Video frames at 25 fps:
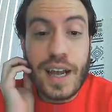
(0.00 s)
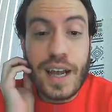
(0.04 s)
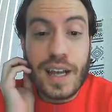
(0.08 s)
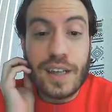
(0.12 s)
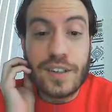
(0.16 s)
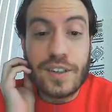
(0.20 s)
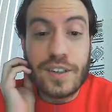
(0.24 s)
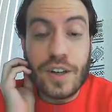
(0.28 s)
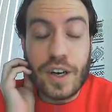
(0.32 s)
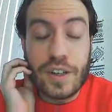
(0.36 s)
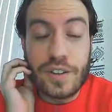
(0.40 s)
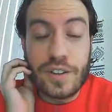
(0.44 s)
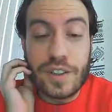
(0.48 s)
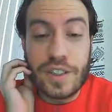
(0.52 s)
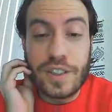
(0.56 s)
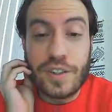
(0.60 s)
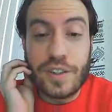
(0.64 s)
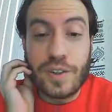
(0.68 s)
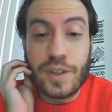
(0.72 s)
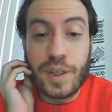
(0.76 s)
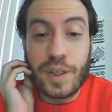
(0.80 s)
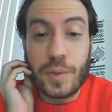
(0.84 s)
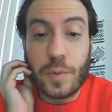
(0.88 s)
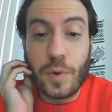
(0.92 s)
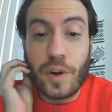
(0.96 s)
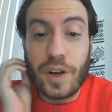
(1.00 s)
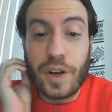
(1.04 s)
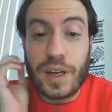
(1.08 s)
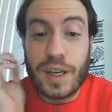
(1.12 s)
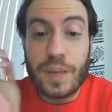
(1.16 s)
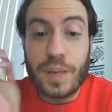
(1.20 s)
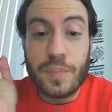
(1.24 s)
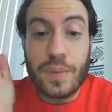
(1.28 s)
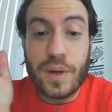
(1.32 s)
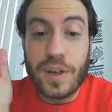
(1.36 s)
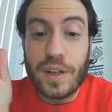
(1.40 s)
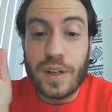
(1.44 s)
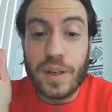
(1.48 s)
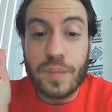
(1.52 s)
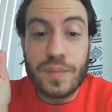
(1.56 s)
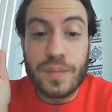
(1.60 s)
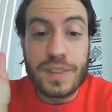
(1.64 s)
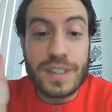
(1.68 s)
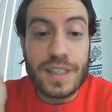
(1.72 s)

and Todrick's dirty work and put up